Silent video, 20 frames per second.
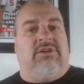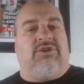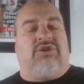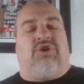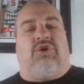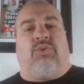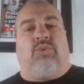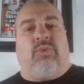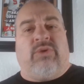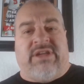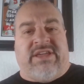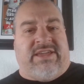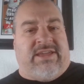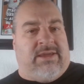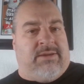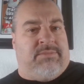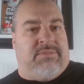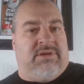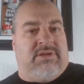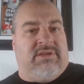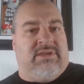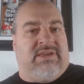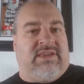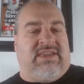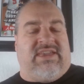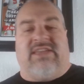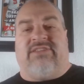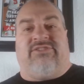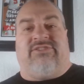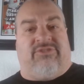Kareem
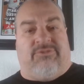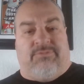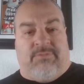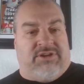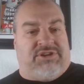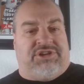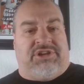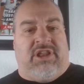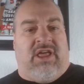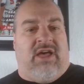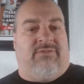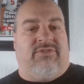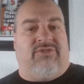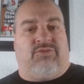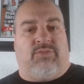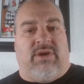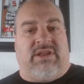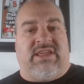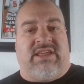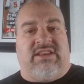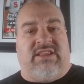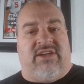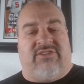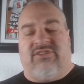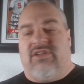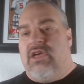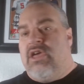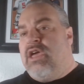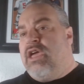gets as much love as what he does.